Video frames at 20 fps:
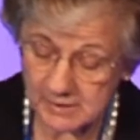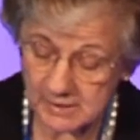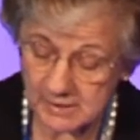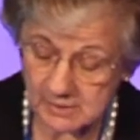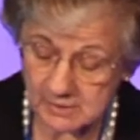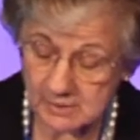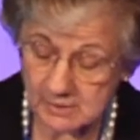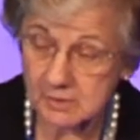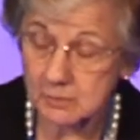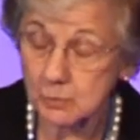
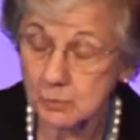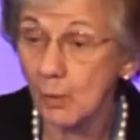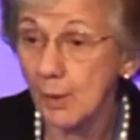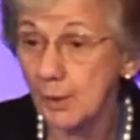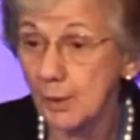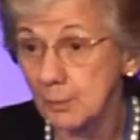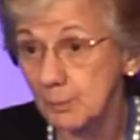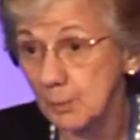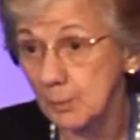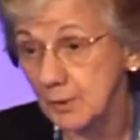diseases,
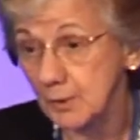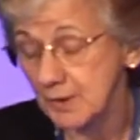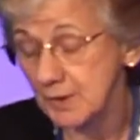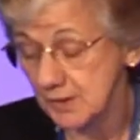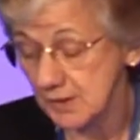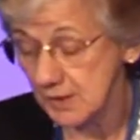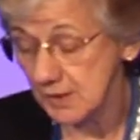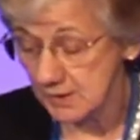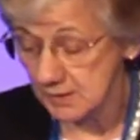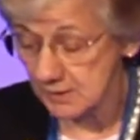
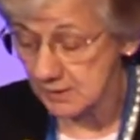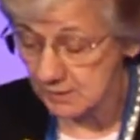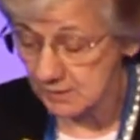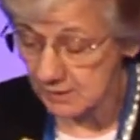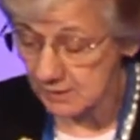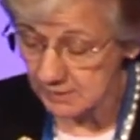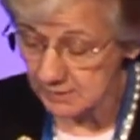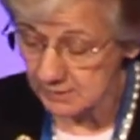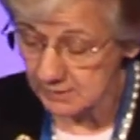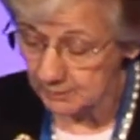waterborne
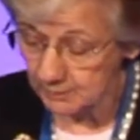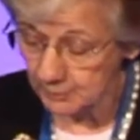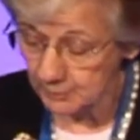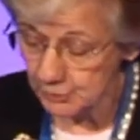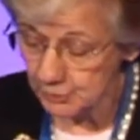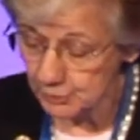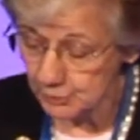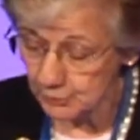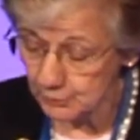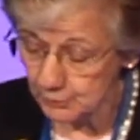diseases, is
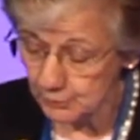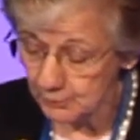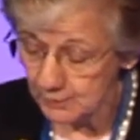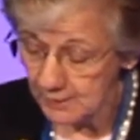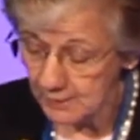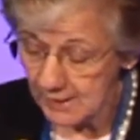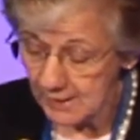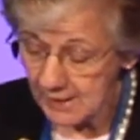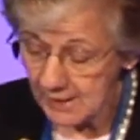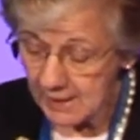number
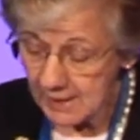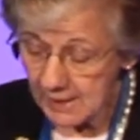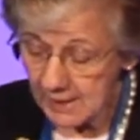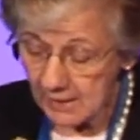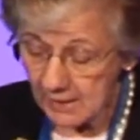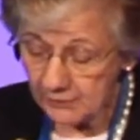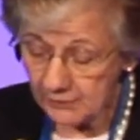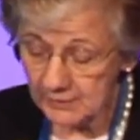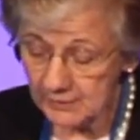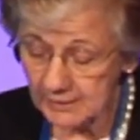two.
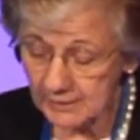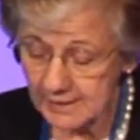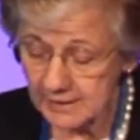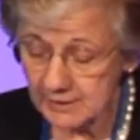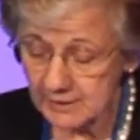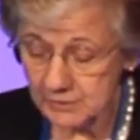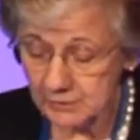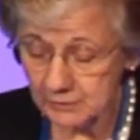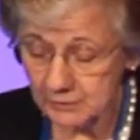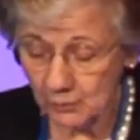The
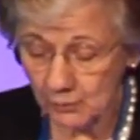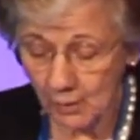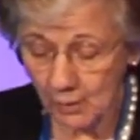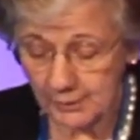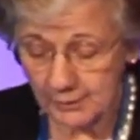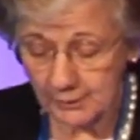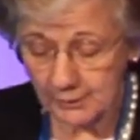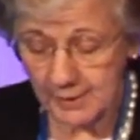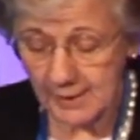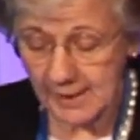linkage of
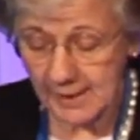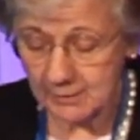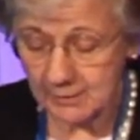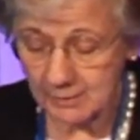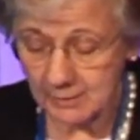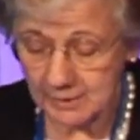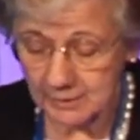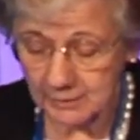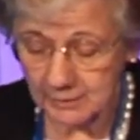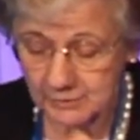water and
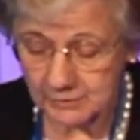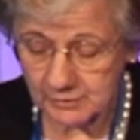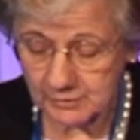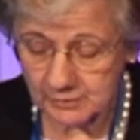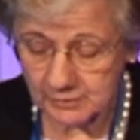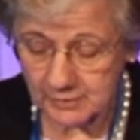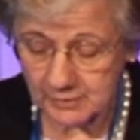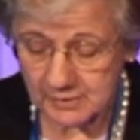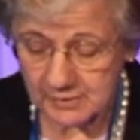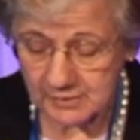
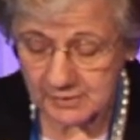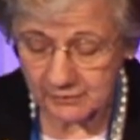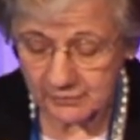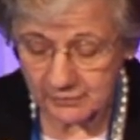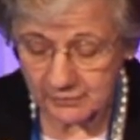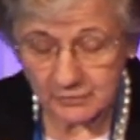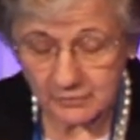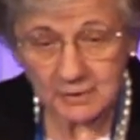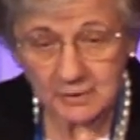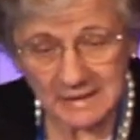agriculture
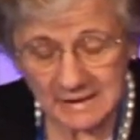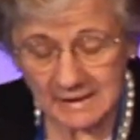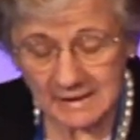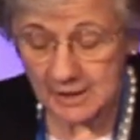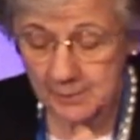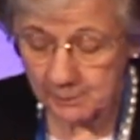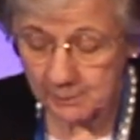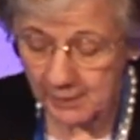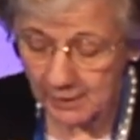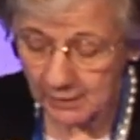is
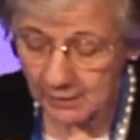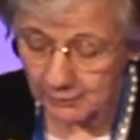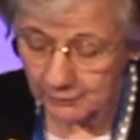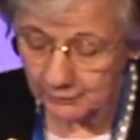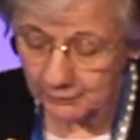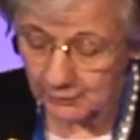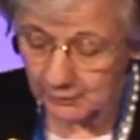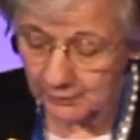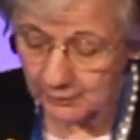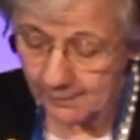clearly
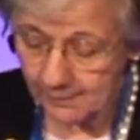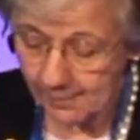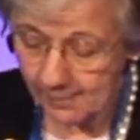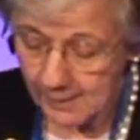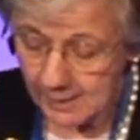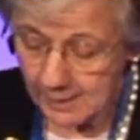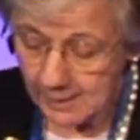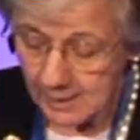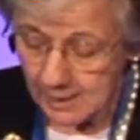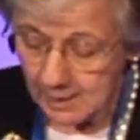powerful
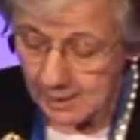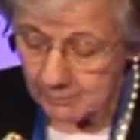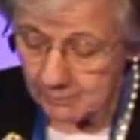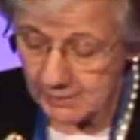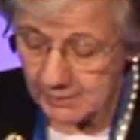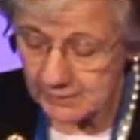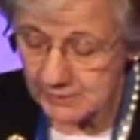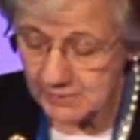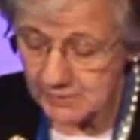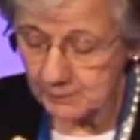
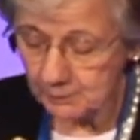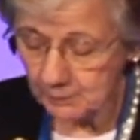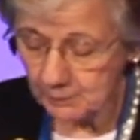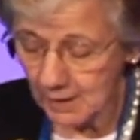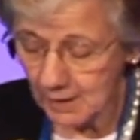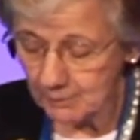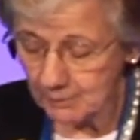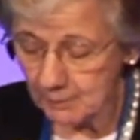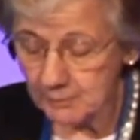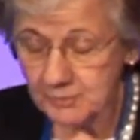because the
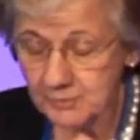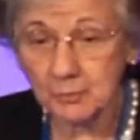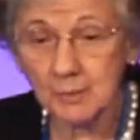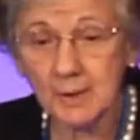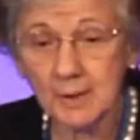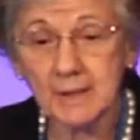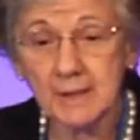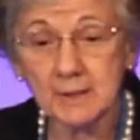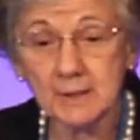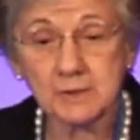problems
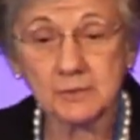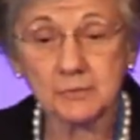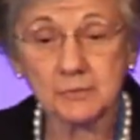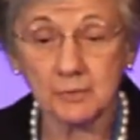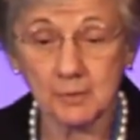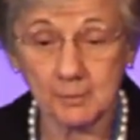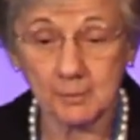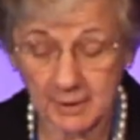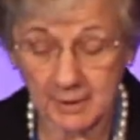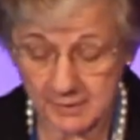
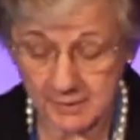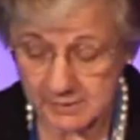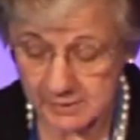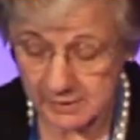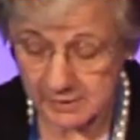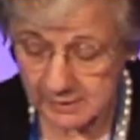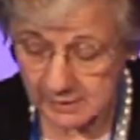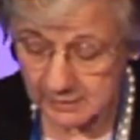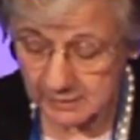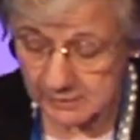range from
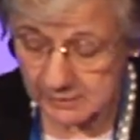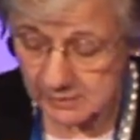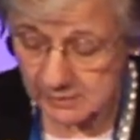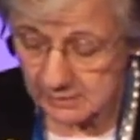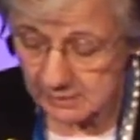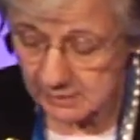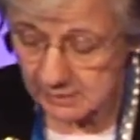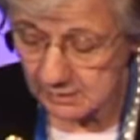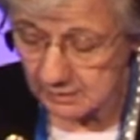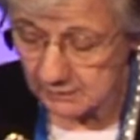arsenic,
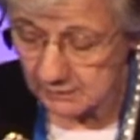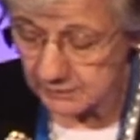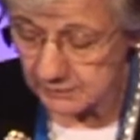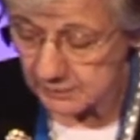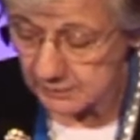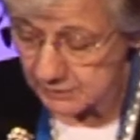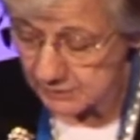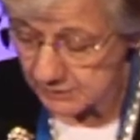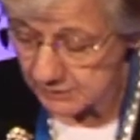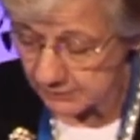as
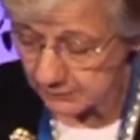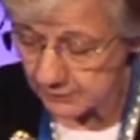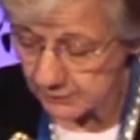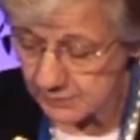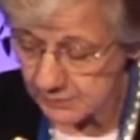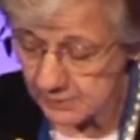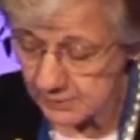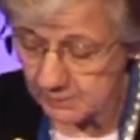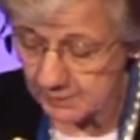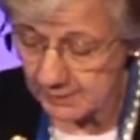Colin
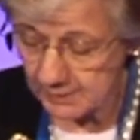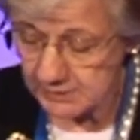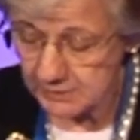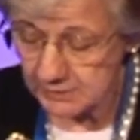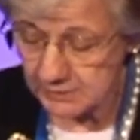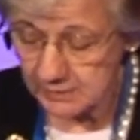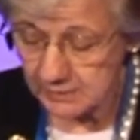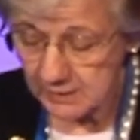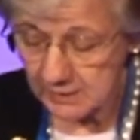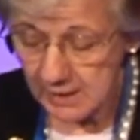Chartres has
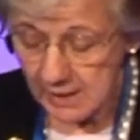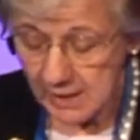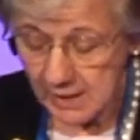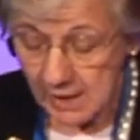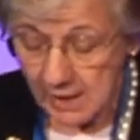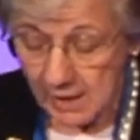mentioned,